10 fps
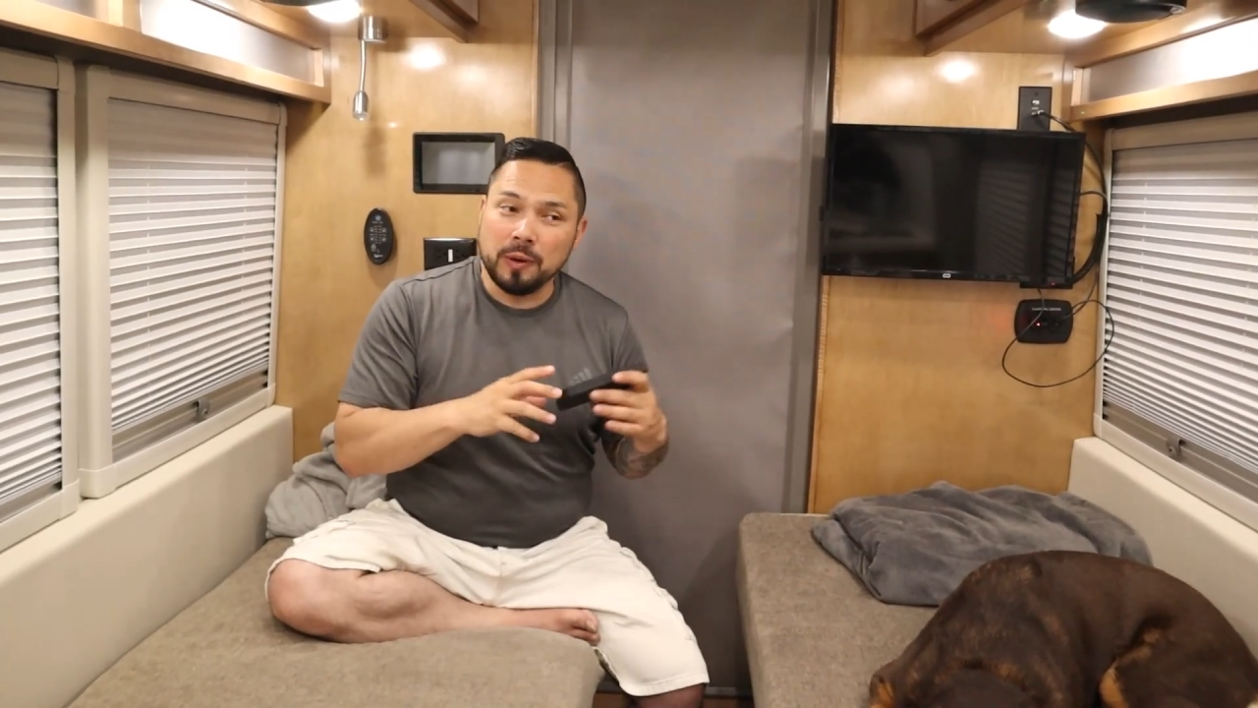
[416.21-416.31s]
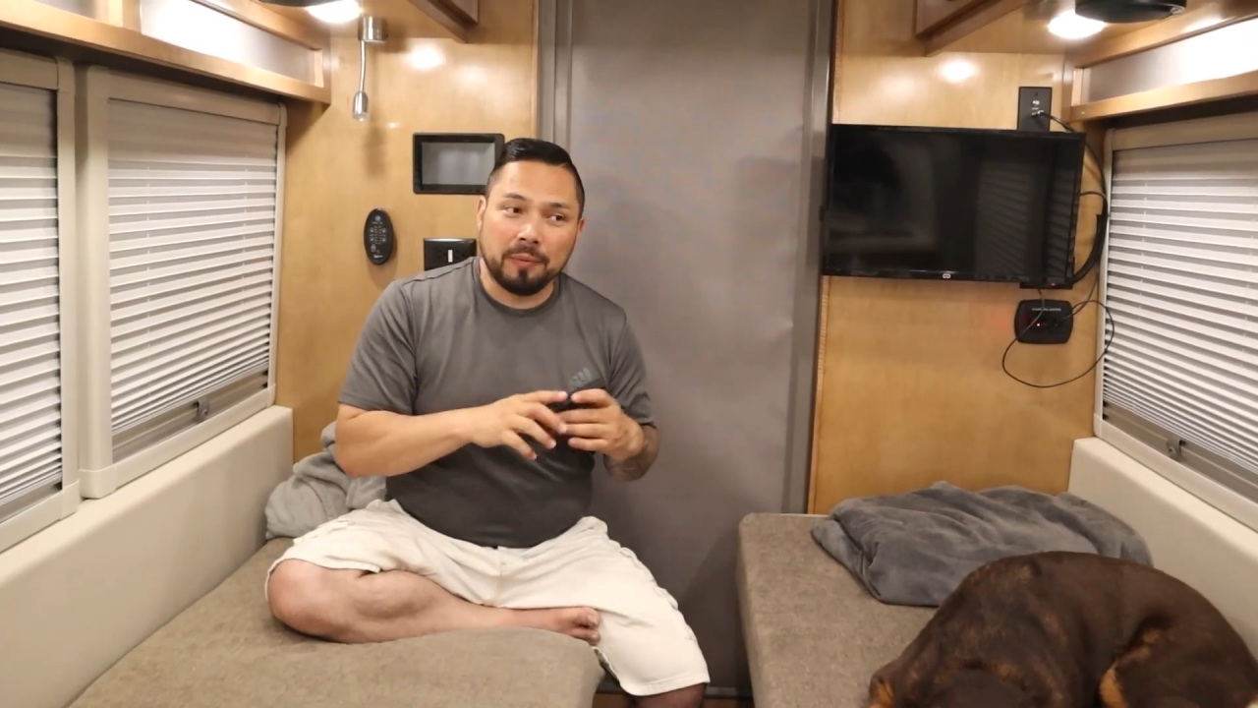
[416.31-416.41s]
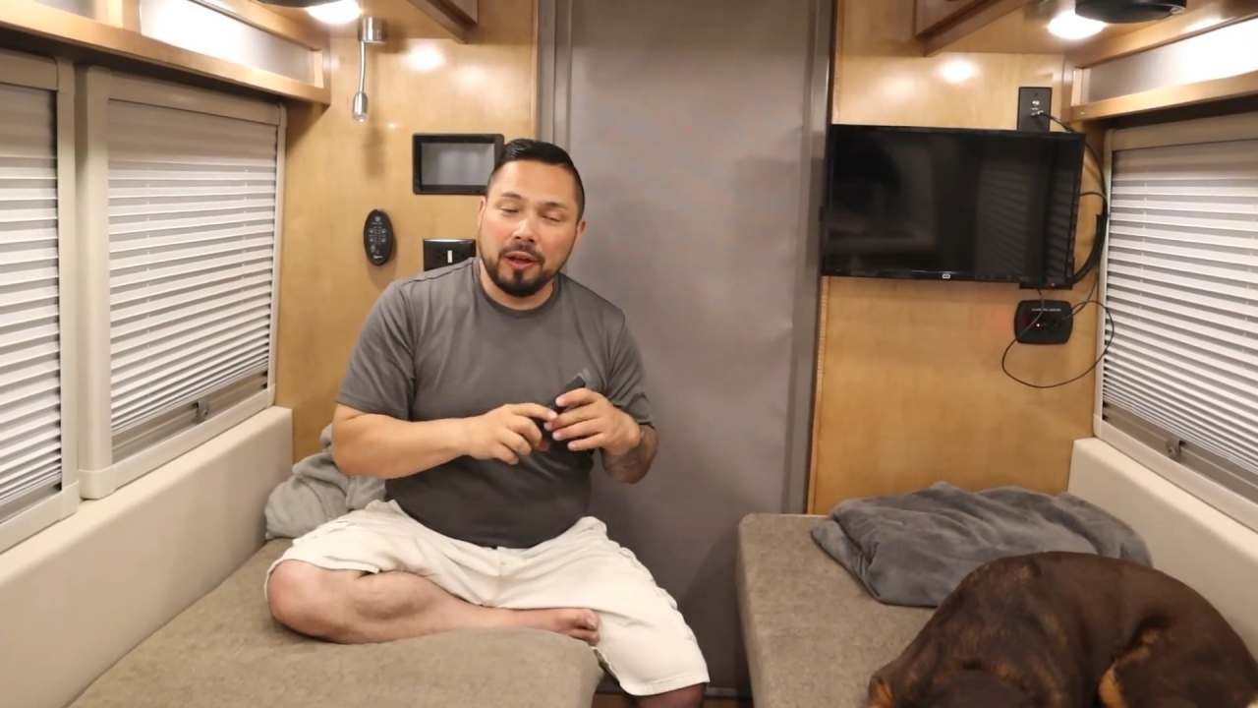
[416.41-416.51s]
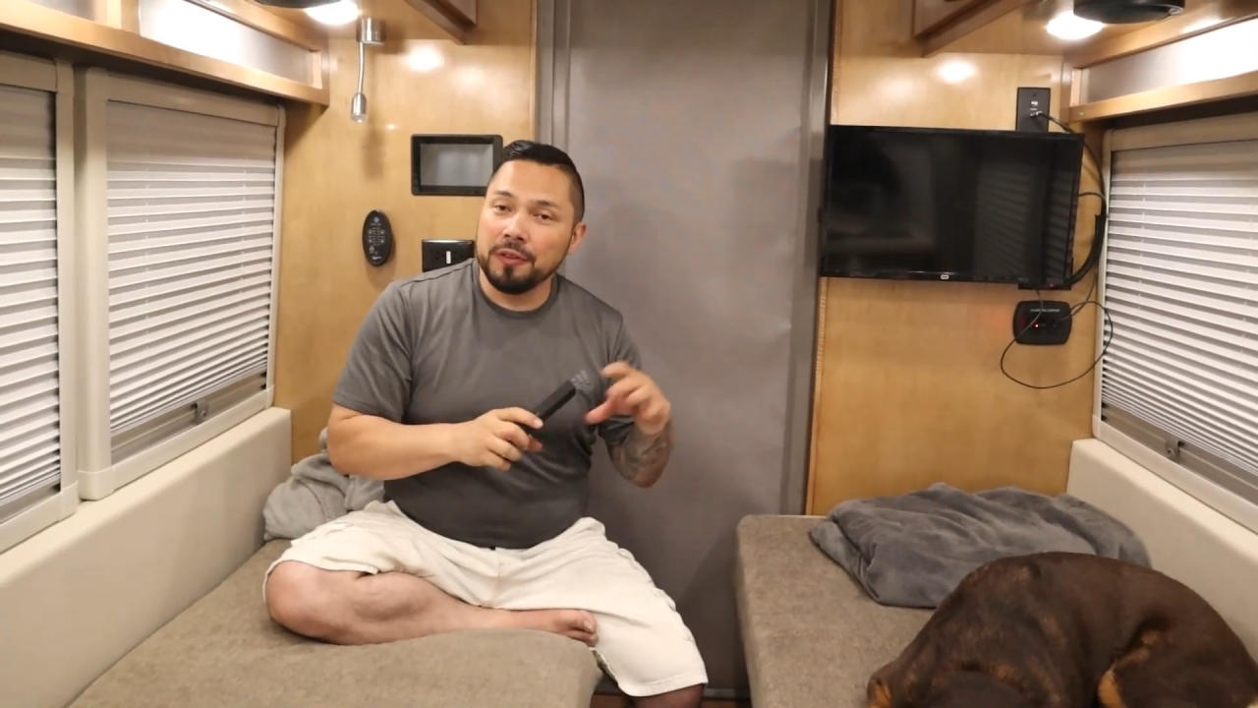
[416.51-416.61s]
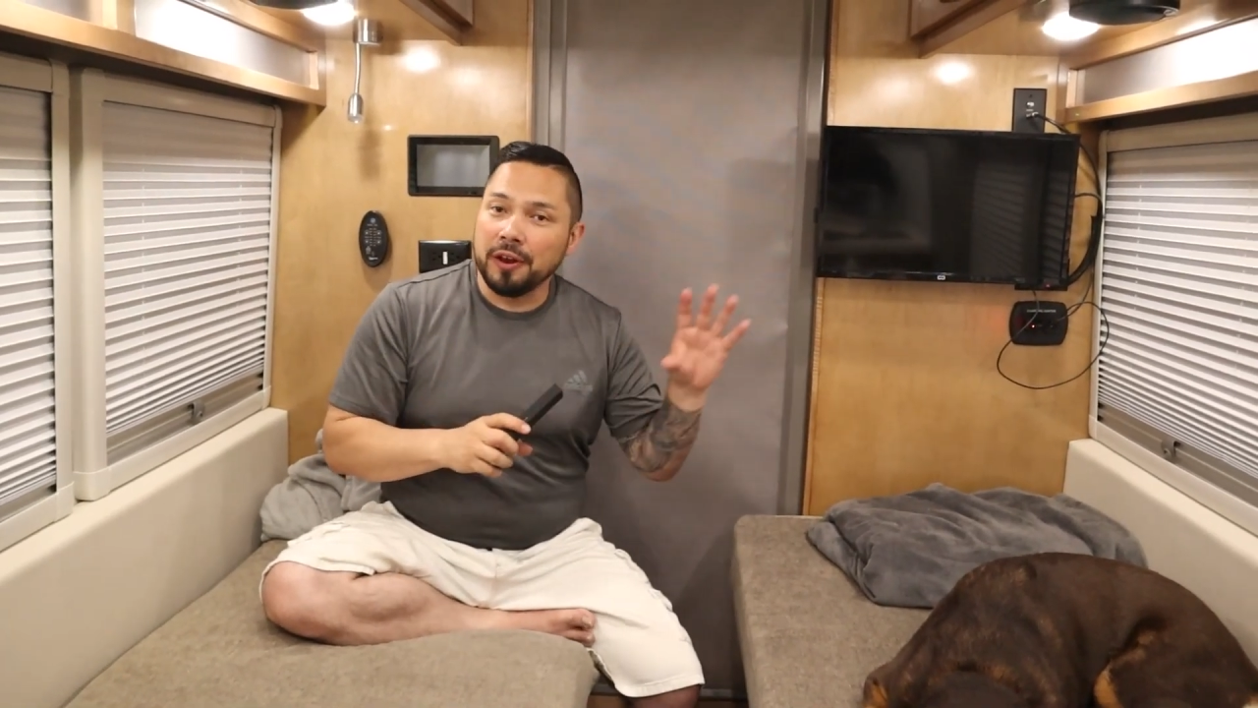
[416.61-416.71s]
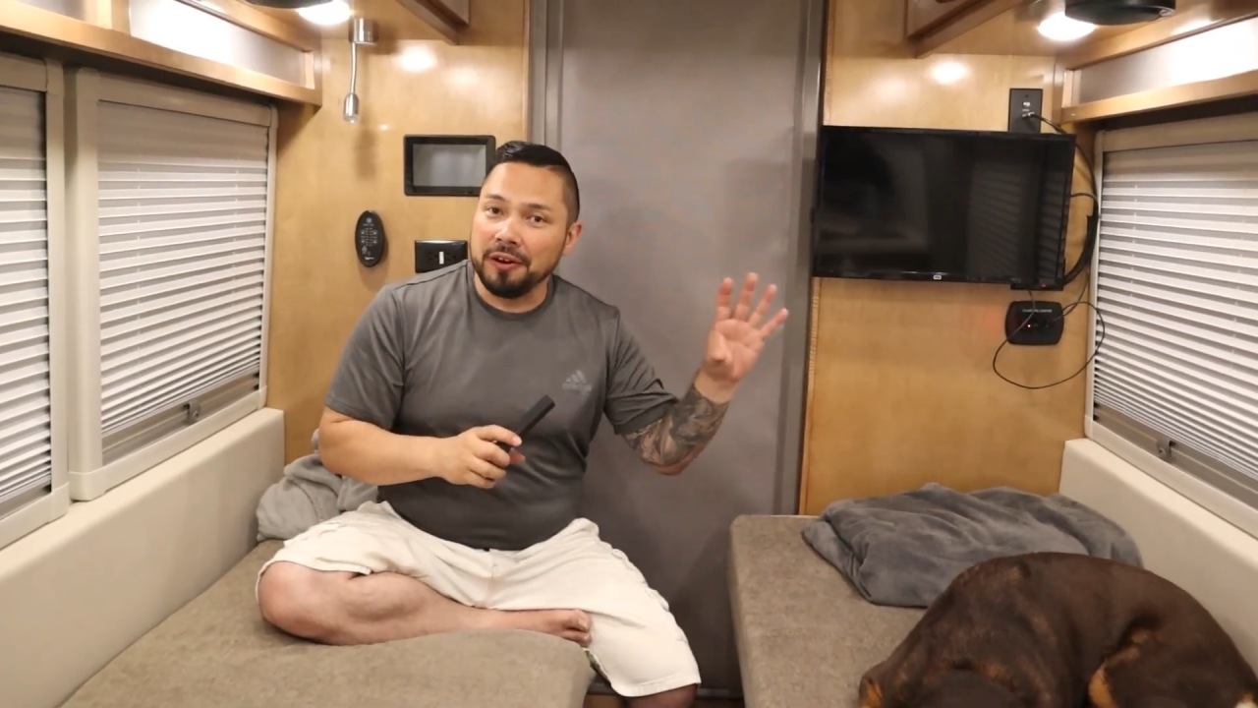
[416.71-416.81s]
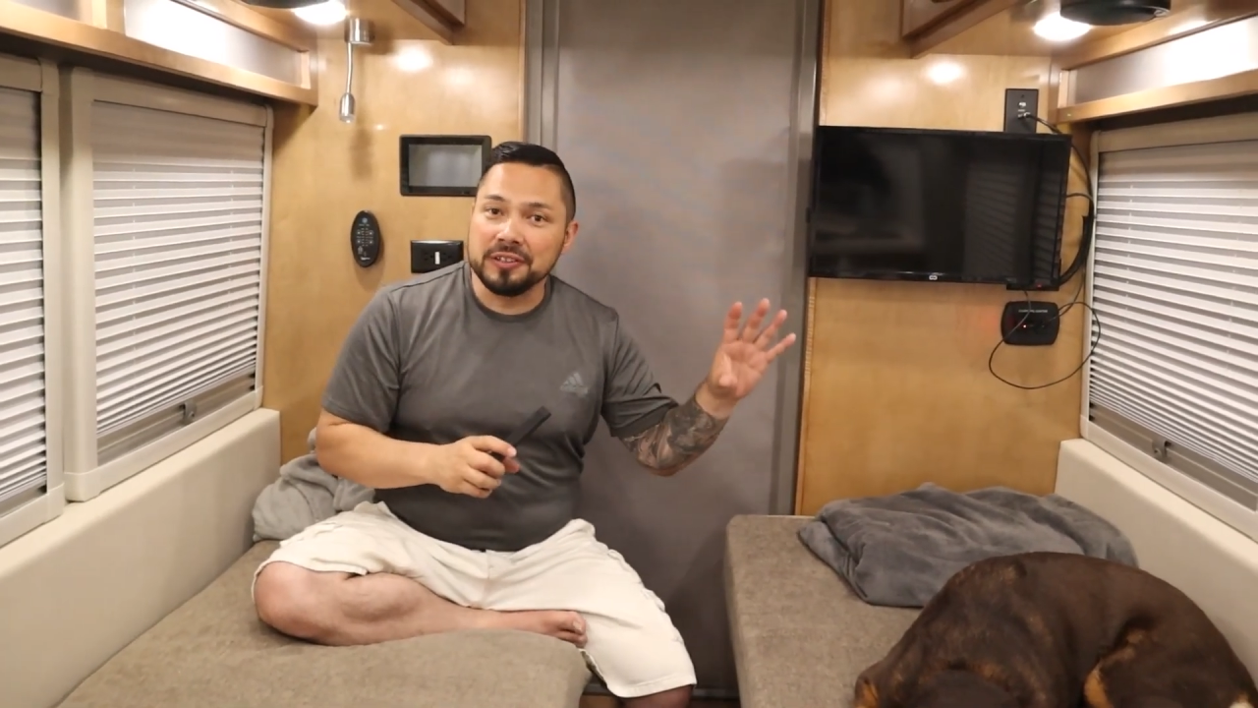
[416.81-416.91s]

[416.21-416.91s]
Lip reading: I'm a healthcare